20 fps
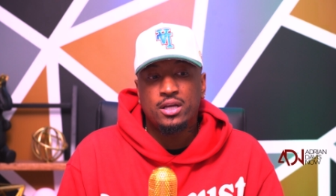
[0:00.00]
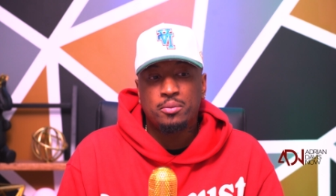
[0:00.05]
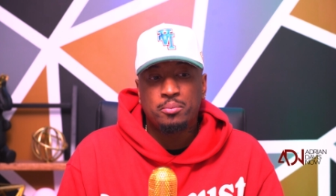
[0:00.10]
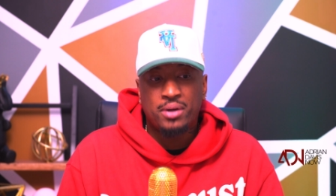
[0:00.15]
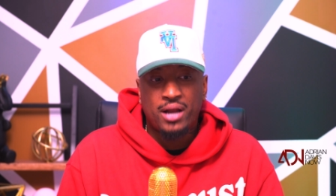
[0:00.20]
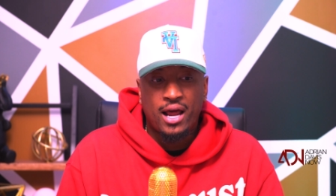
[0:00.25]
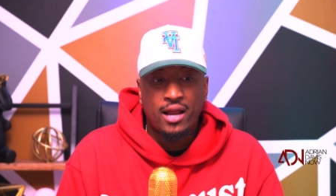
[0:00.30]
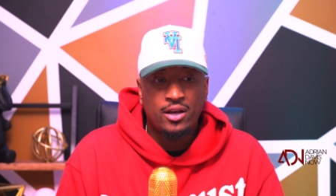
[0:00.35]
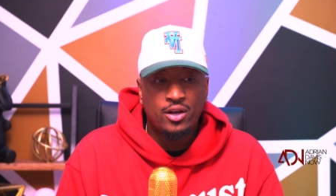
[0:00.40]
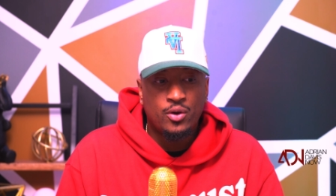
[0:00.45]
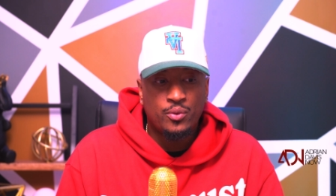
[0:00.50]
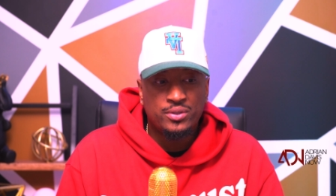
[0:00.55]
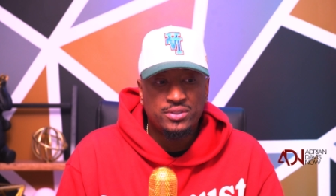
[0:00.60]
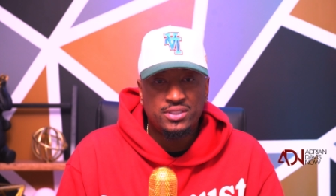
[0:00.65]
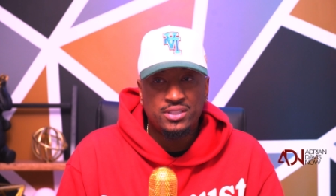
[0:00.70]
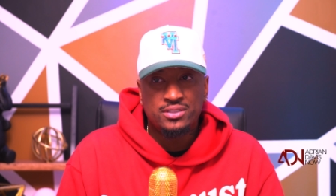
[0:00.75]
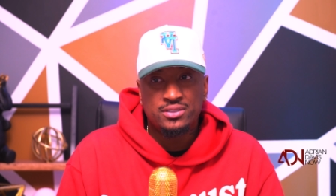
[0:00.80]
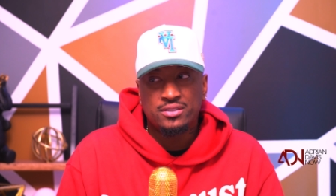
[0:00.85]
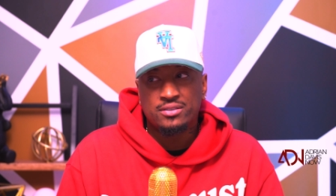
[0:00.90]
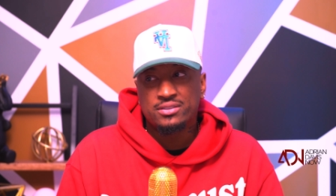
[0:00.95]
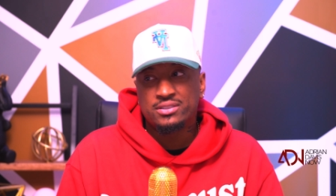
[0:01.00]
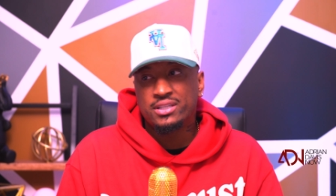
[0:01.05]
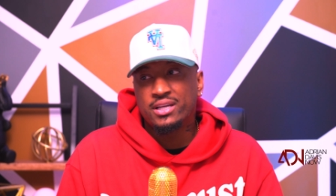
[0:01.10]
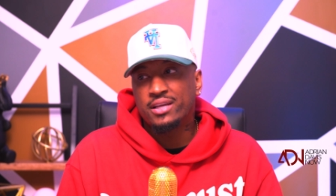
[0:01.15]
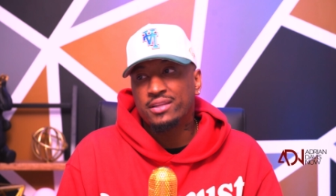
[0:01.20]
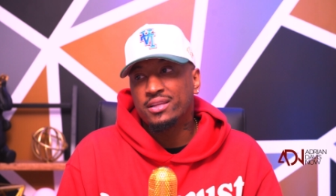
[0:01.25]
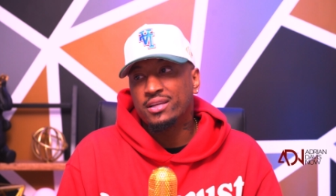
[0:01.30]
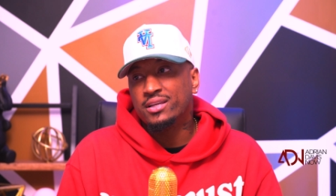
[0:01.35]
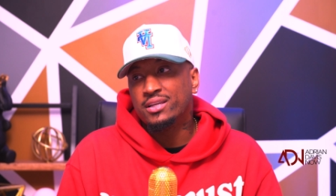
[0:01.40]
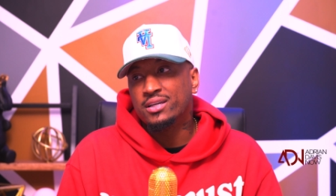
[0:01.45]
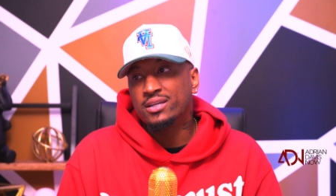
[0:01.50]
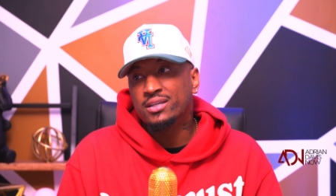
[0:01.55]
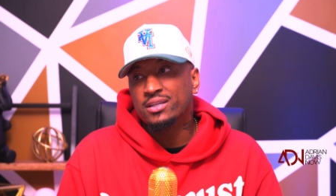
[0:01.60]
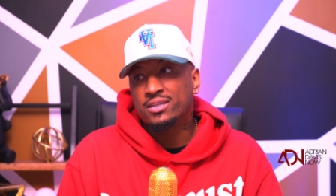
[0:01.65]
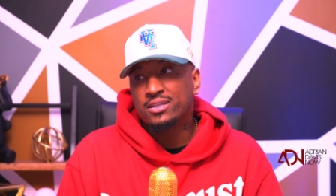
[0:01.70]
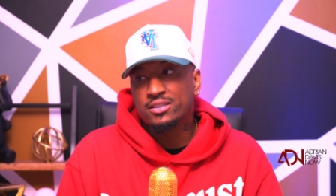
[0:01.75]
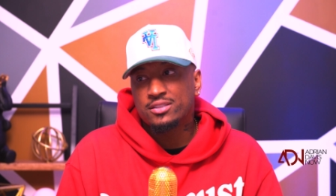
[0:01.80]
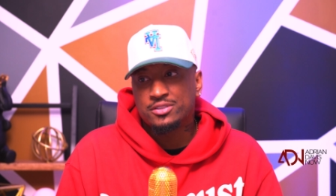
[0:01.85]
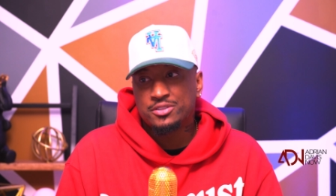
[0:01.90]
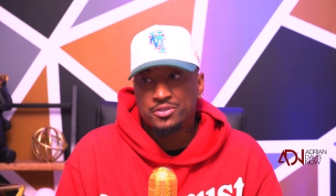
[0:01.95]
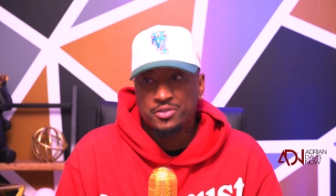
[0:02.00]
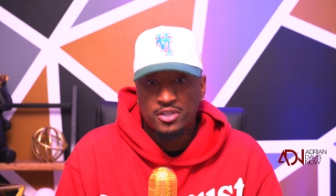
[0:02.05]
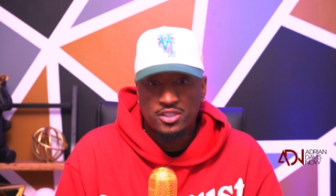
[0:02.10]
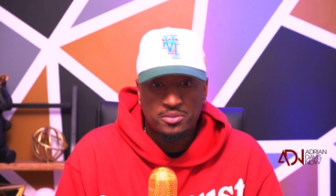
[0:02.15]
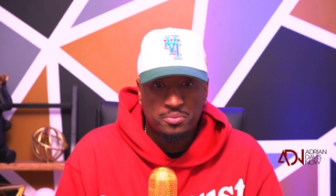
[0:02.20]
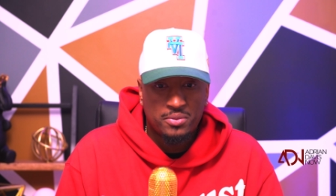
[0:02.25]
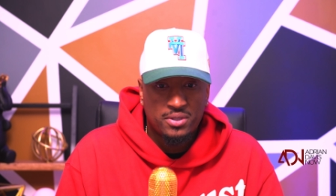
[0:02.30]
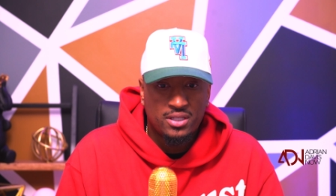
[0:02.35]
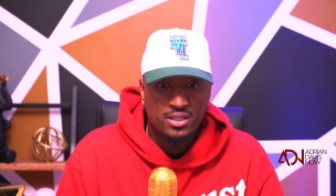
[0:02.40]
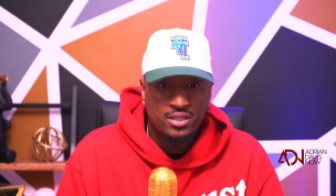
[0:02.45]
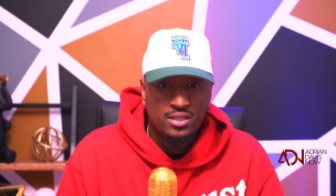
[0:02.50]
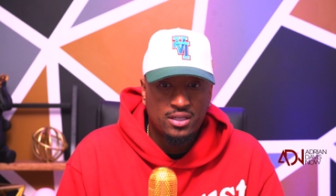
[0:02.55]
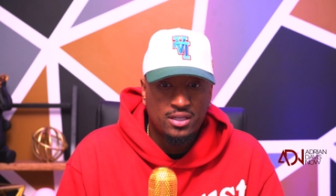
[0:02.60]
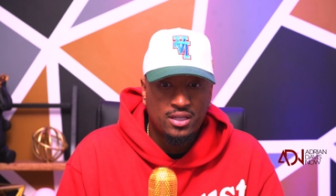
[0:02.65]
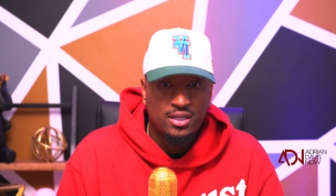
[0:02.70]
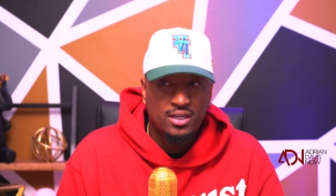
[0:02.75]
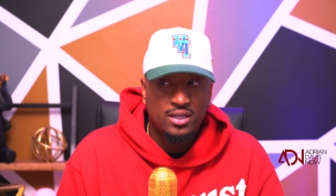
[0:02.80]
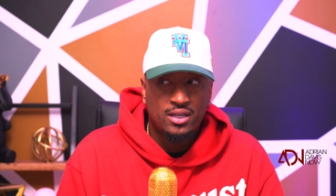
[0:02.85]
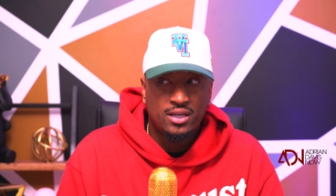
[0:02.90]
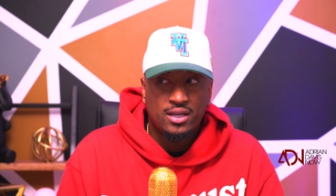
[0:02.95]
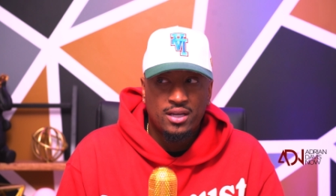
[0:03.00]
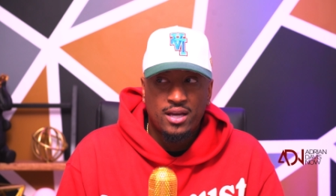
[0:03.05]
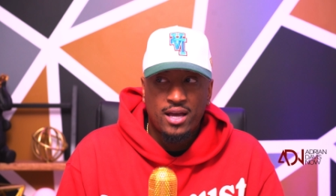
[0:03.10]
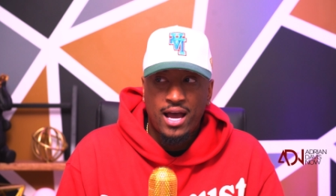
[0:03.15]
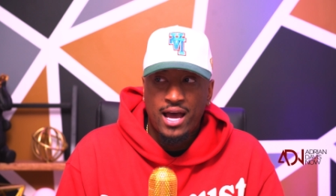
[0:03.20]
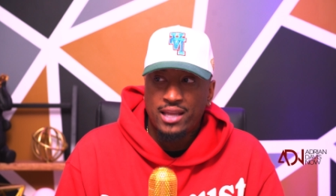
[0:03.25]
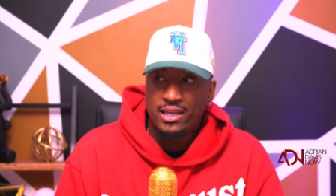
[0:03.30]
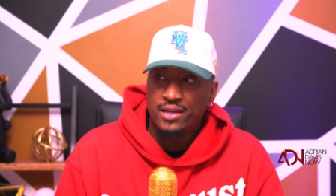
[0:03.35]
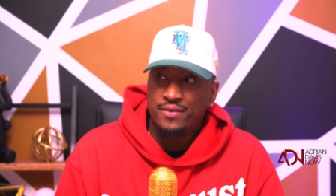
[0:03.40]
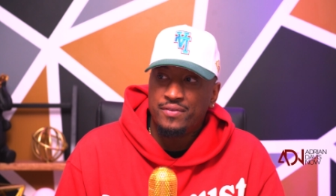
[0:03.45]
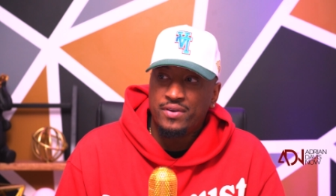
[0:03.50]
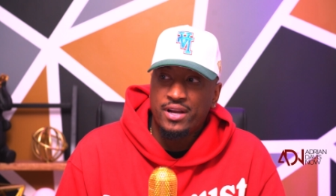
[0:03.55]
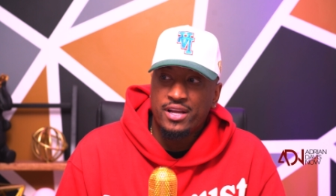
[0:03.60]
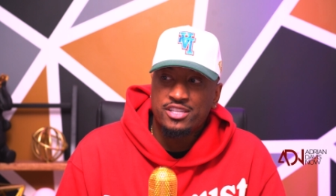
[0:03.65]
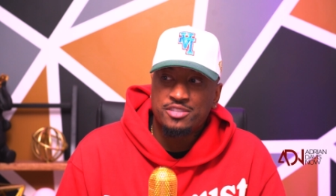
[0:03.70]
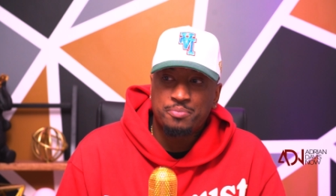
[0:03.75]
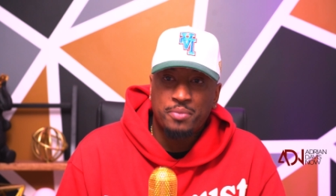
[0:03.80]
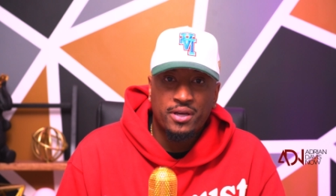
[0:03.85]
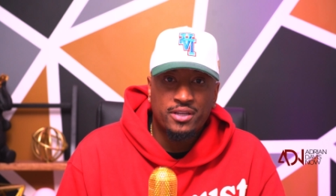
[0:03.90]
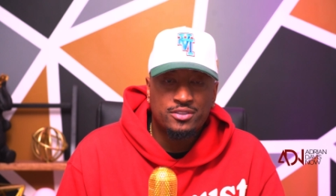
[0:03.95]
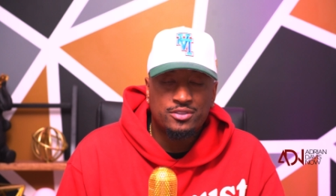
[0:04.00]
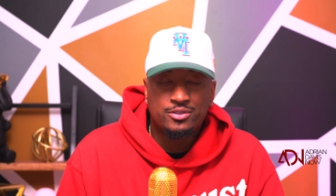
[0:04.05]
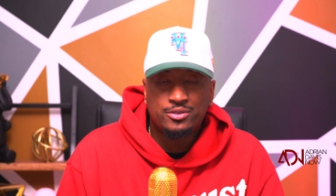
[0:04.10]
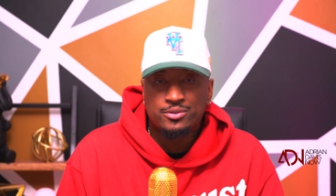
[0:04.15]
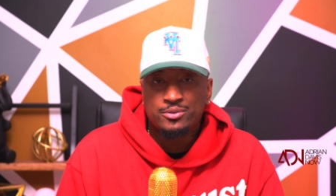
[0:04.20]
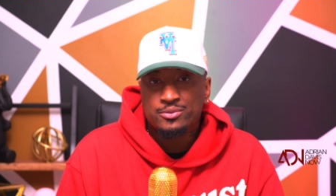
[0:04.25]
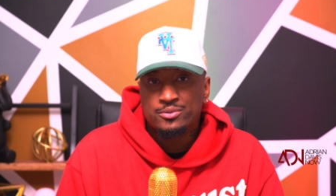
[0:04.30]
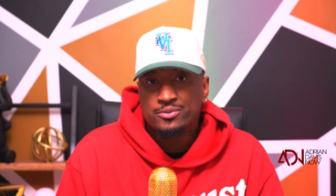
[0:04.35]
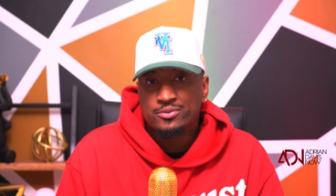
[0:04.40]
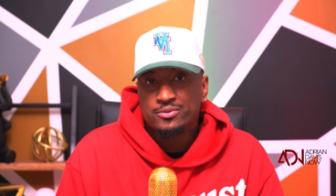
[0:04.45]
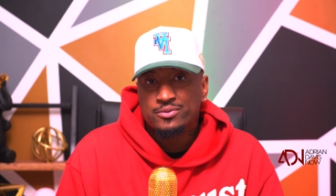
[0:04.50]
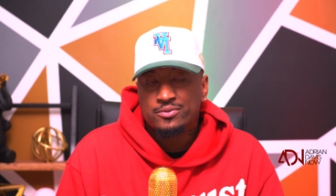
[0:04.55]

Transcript: but I know it's easier said than done cuz trust me, I live in that space too.